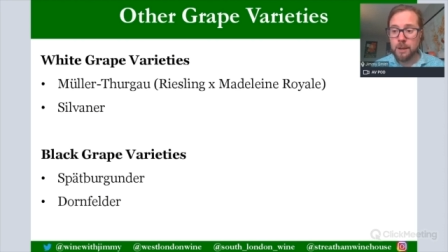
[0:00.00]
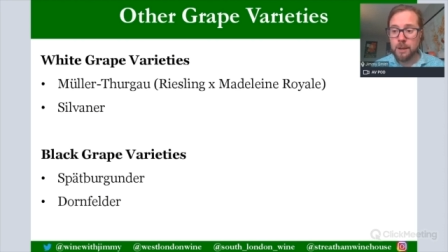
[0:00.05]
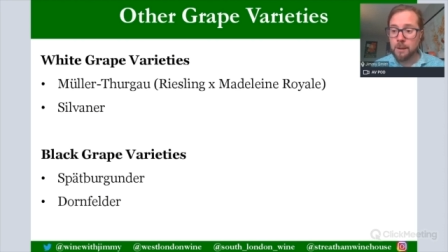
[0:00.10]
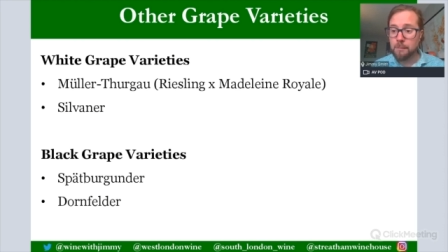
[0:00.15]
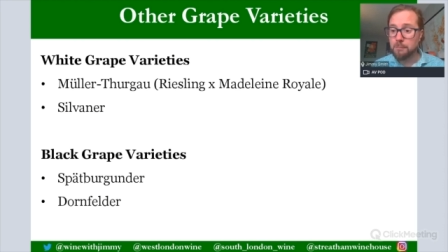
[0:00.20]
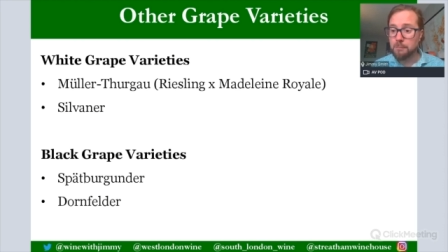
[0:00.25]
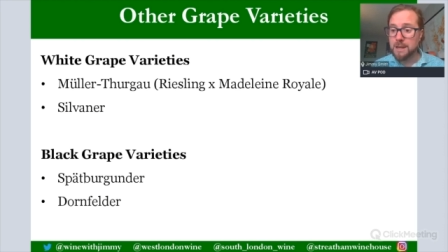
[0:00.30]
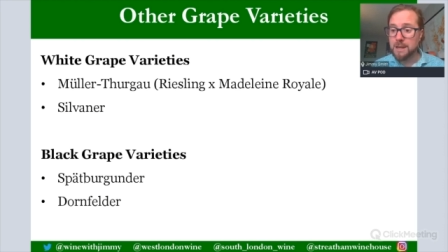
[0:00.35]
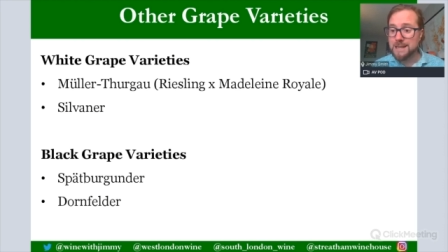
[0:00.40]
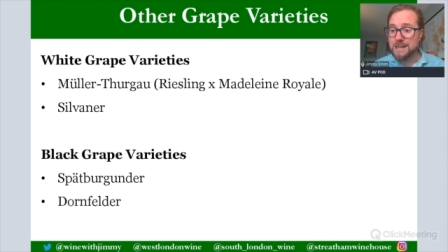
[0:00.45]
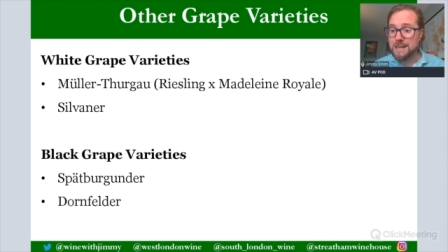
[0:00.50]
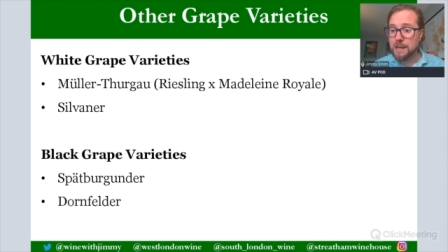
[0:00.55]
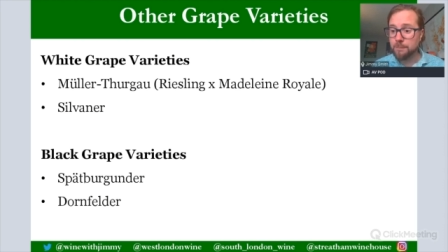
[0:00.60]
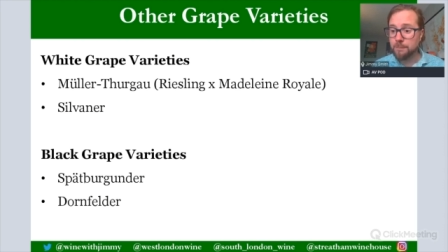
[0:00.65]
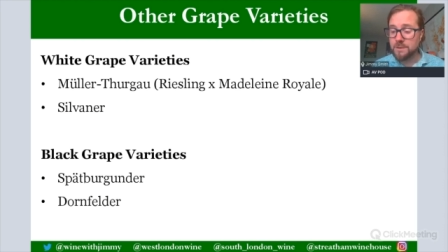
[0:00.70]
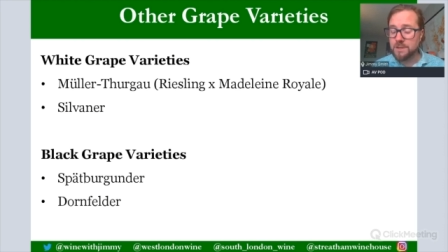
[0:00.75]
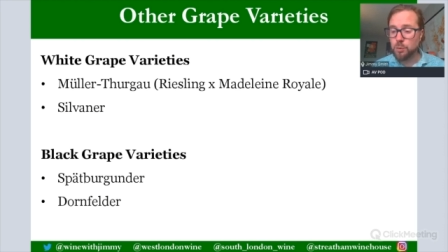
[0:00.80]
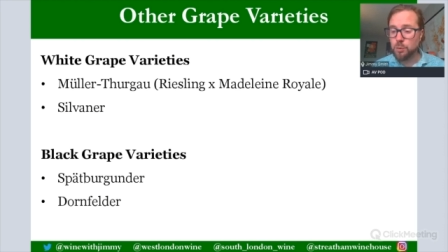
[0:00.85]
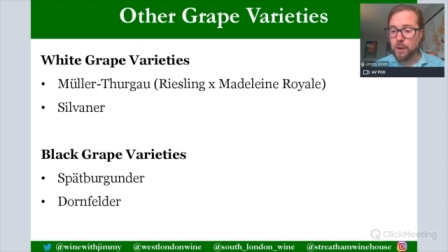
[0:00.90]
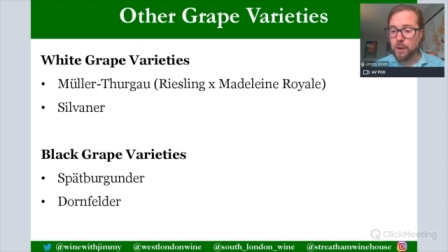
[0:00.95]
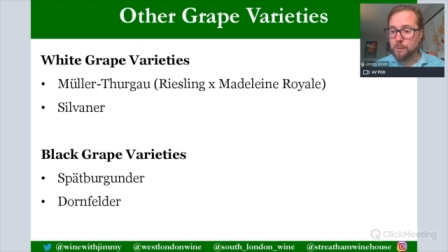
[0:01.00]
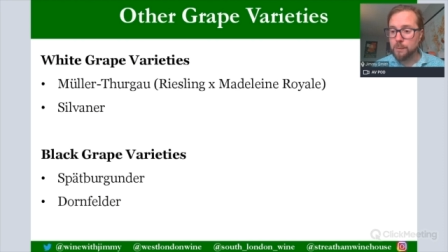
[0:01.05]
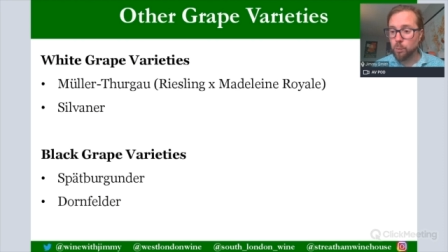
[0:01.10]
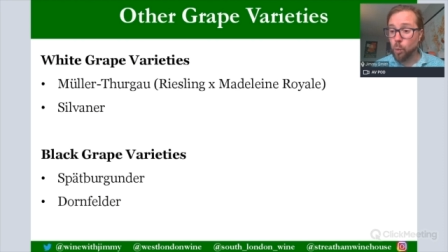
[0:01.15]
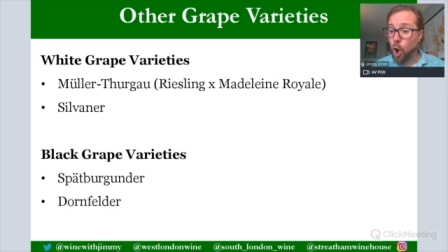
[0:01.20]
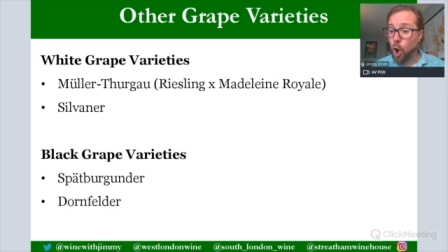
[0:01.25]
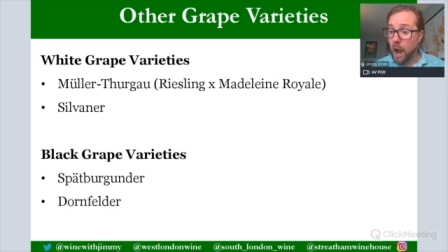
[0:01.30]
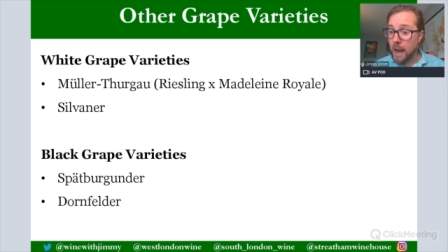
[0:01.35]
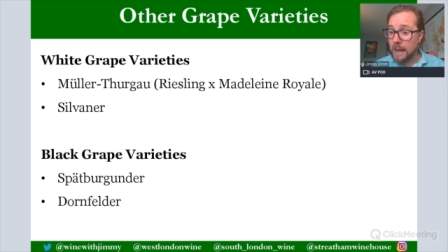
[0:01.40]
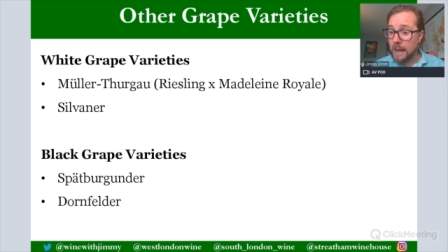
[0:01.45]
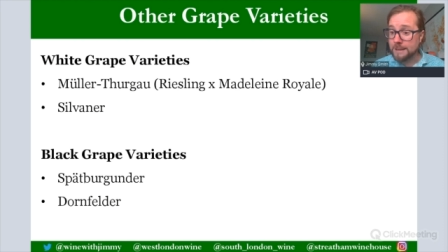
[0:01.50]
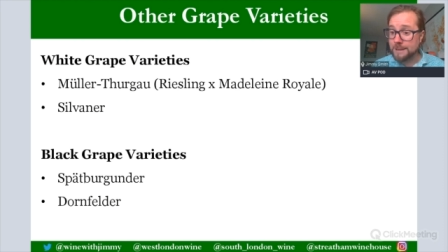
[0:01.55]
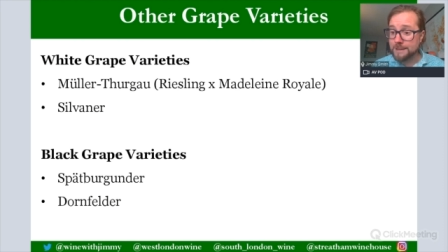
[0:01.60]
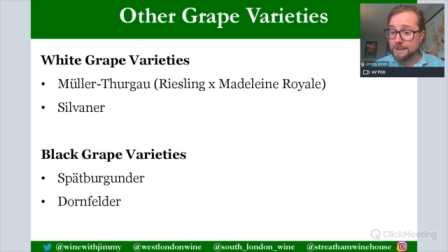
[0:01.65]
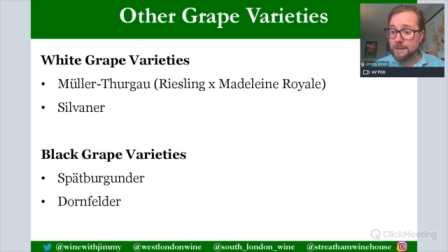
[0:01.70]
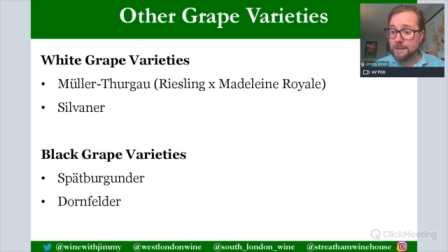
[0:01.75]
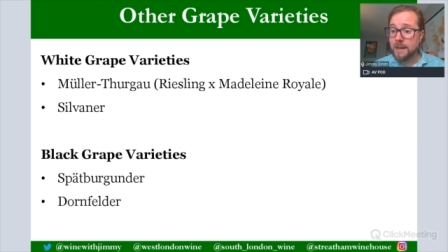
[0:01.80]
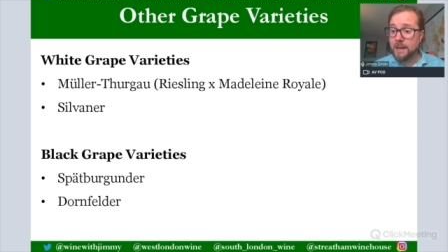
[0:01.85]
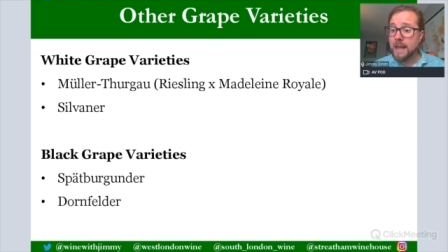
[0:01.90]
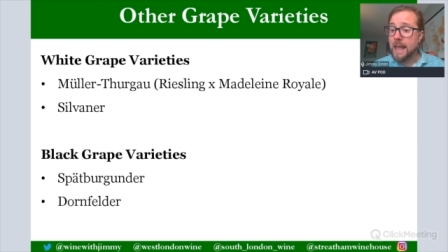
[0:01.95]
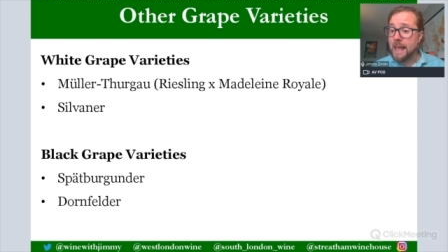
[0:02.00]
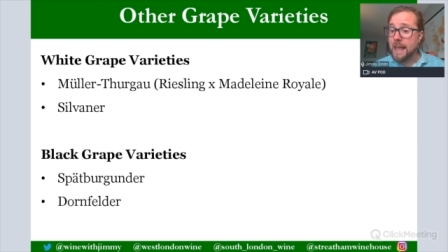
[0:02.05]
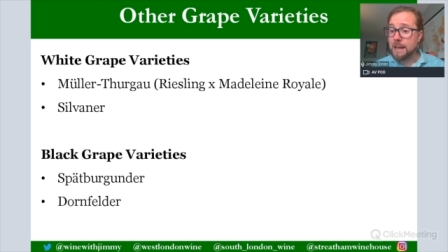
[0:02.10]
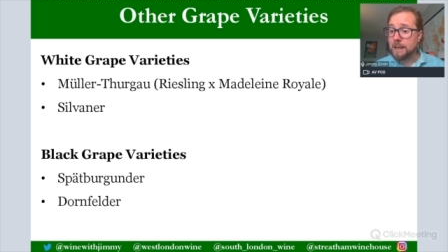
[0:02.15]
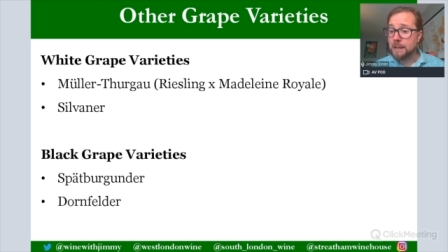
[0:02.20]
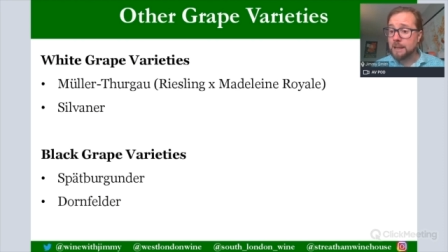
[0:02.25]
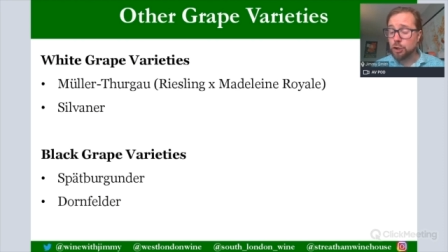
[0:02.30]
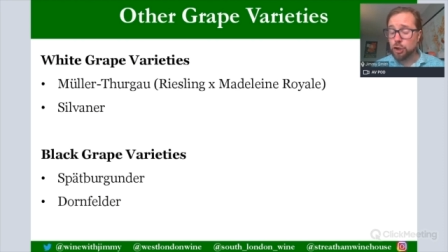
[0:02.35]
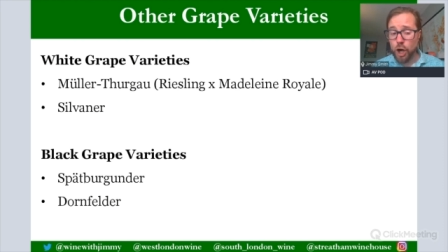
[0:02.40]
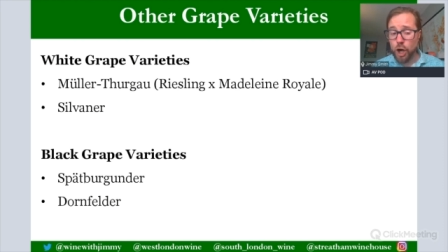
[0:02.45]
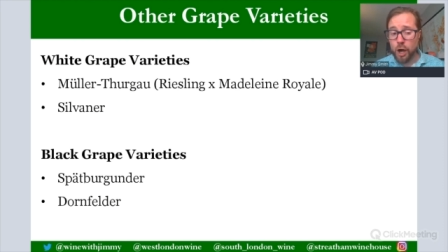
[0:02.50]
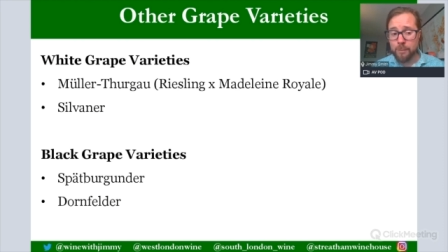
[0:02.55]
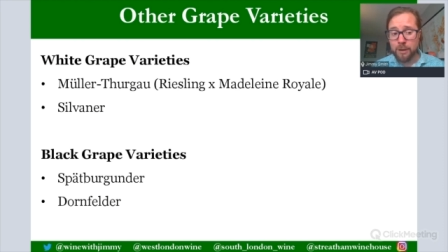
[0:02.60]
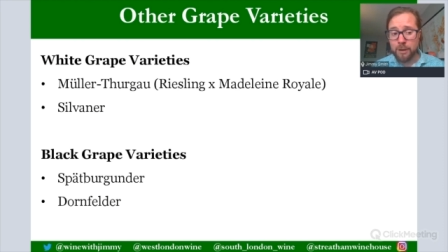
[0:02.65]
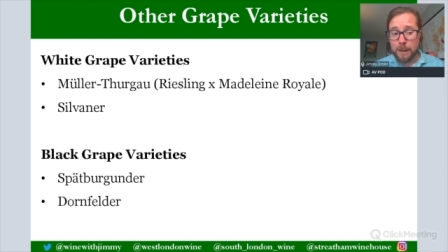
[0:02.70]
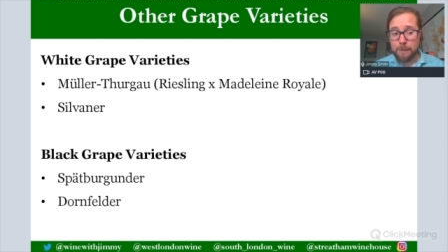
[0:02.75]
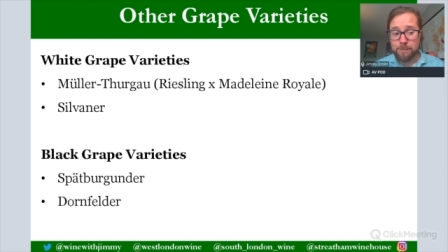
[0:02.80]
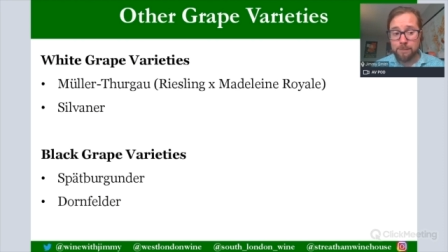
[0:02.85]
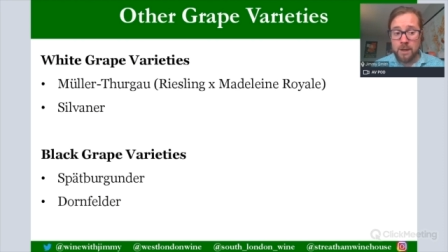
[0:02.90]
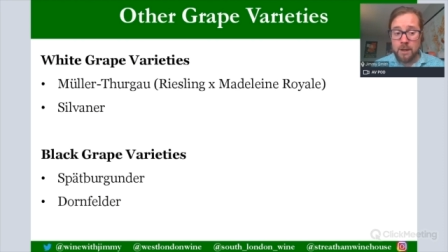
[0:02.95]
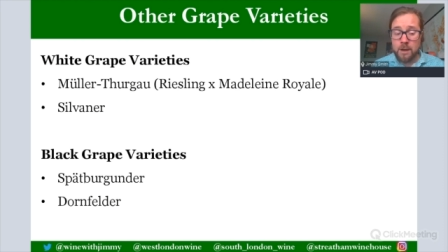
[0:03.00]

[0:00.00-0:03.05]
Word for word: medium sweet wines in Germany.